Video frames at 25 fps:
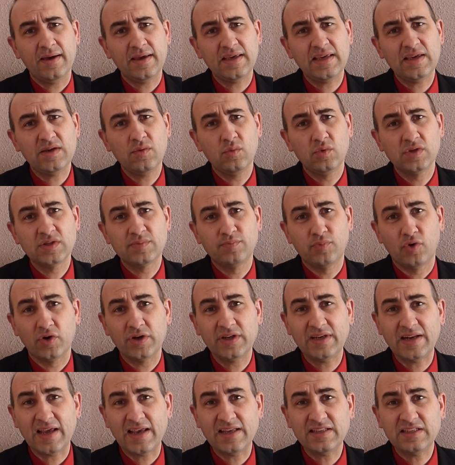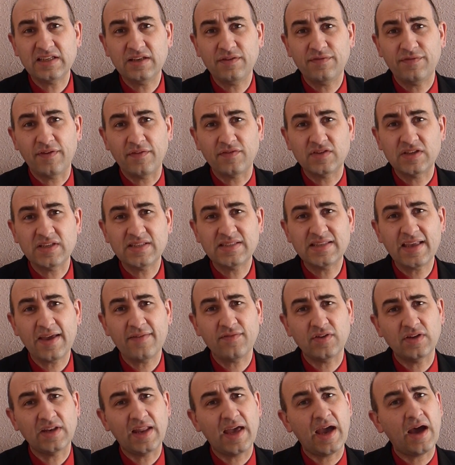he was born in
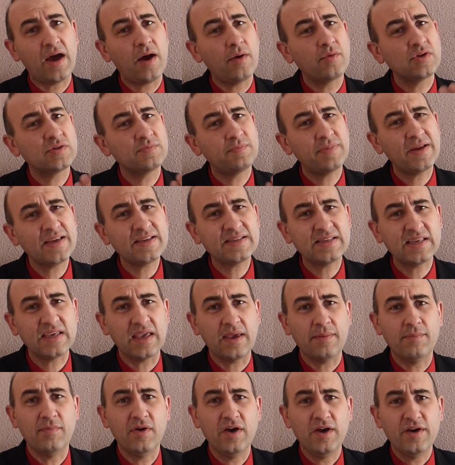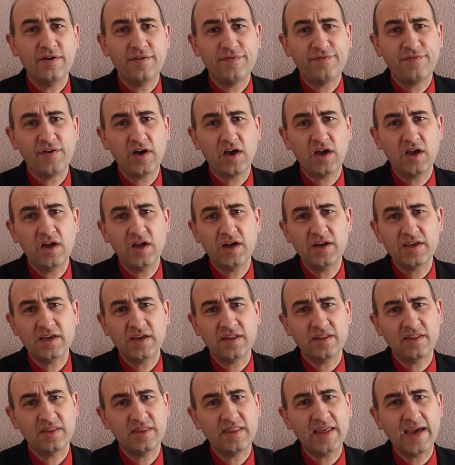1857. Now, I was placing him far
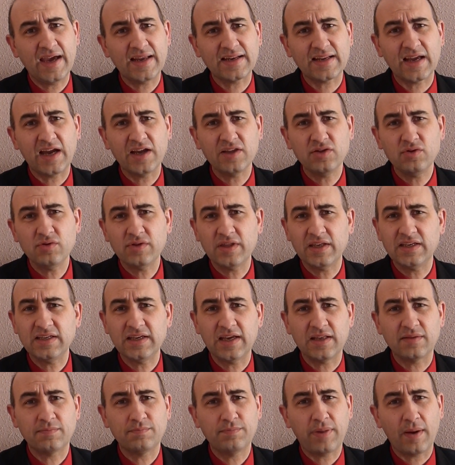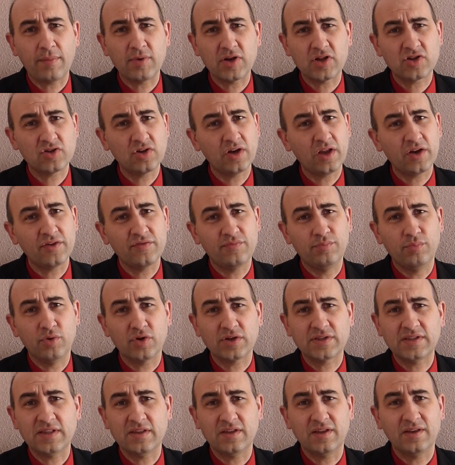earlier than that. I knew that he had published a lot of
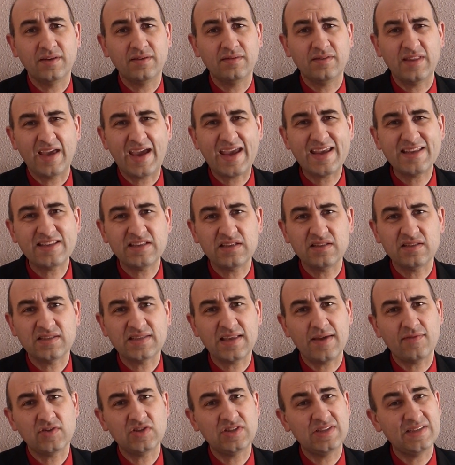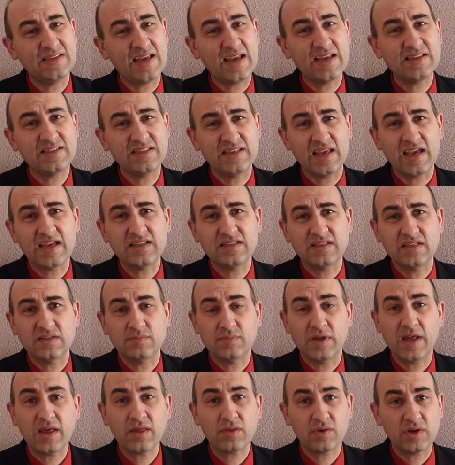books in the 1870s,
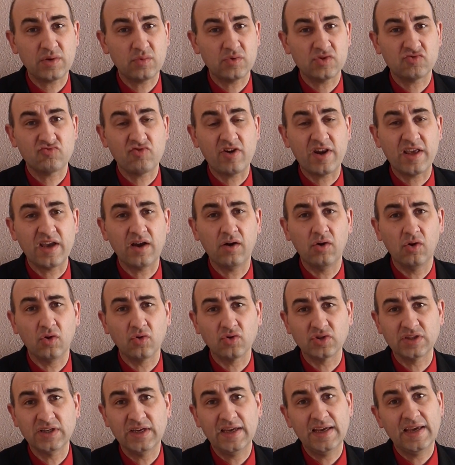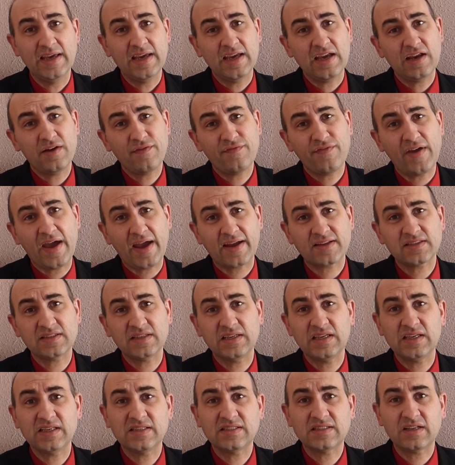1880s, but I thought he was really old. In
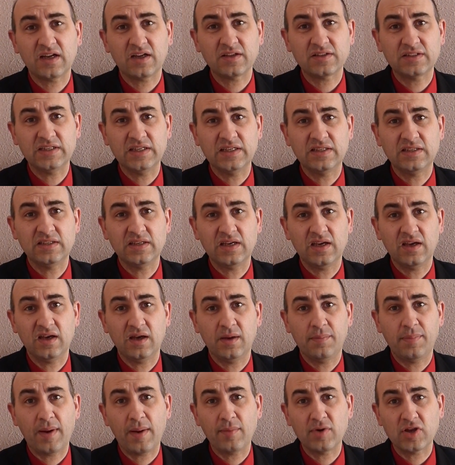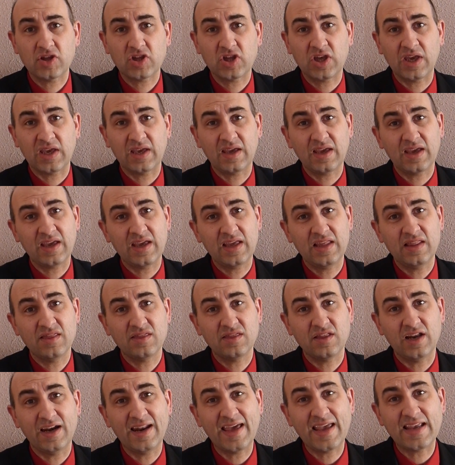fact, he started publishing
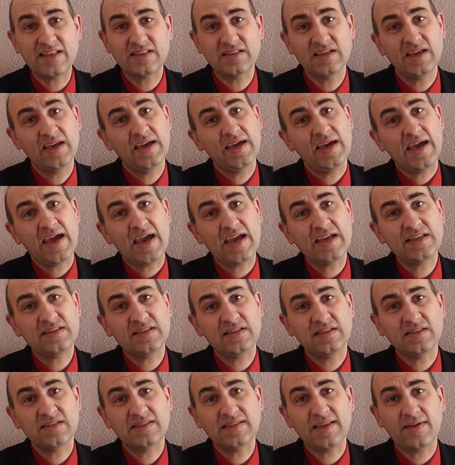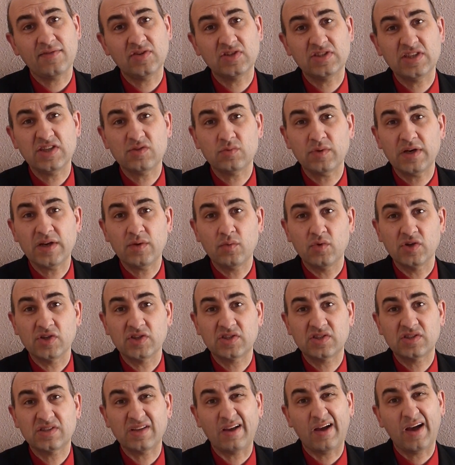in the late 1870s when he
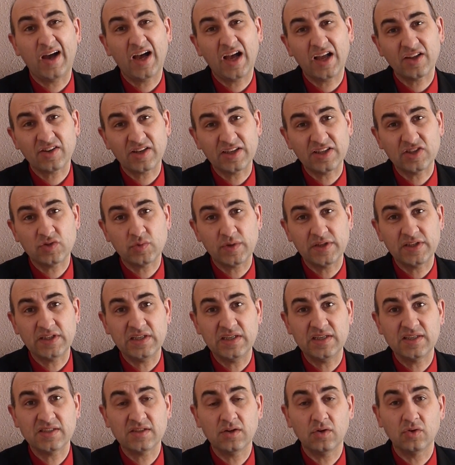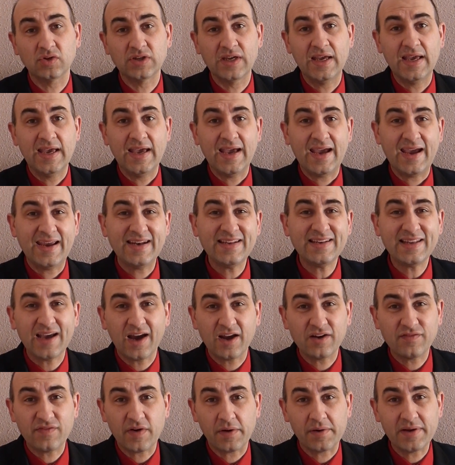was hardly 20 years old, and he
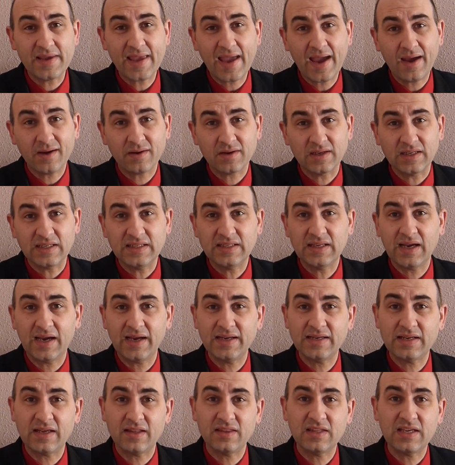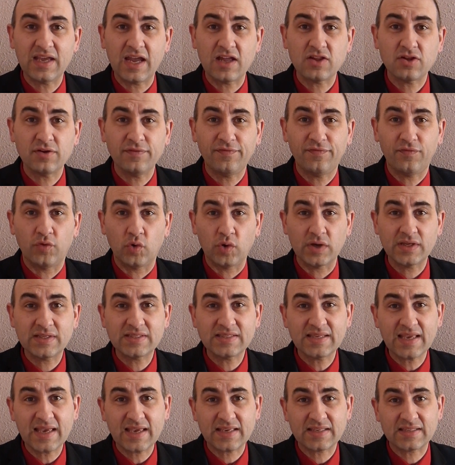died very young. He died at the age of
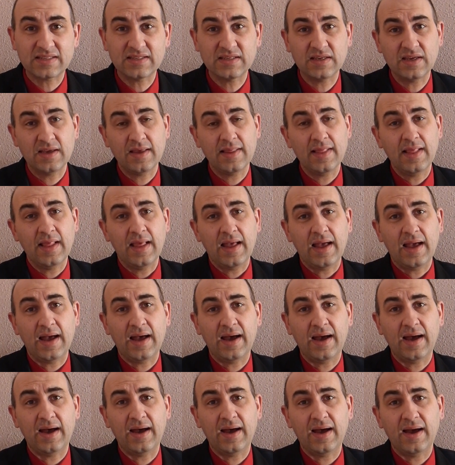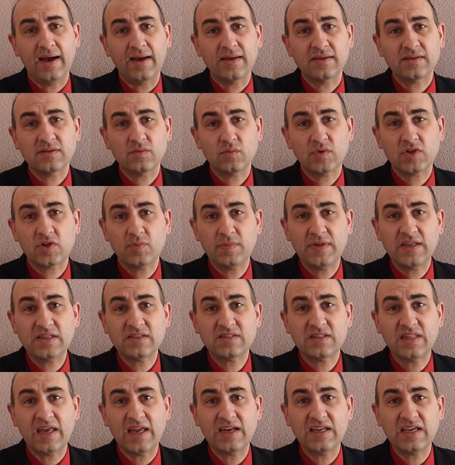46, which
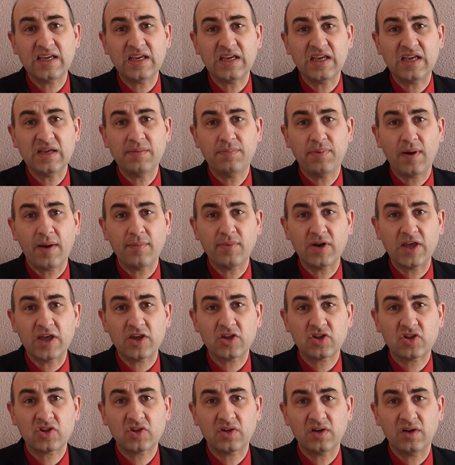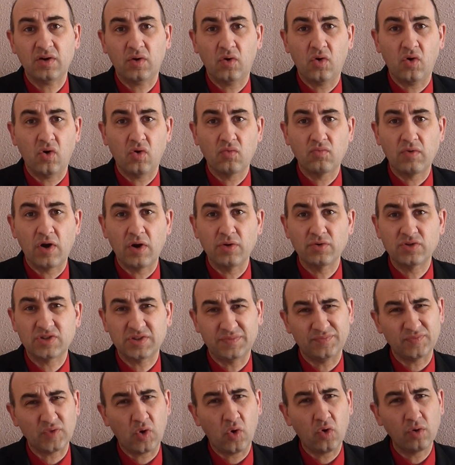means that he published or
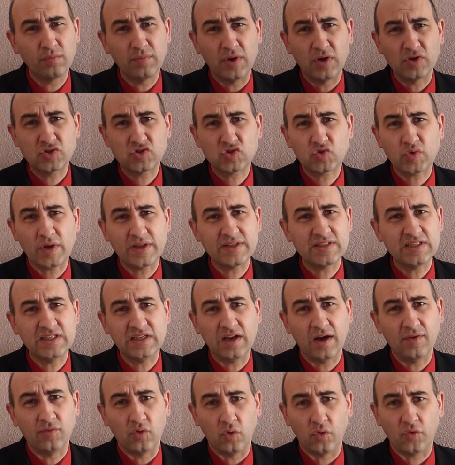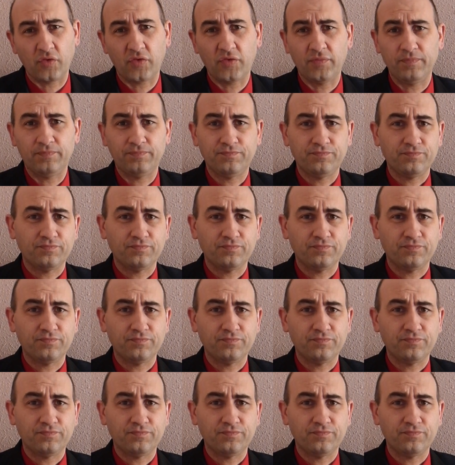wrote almost 20 novels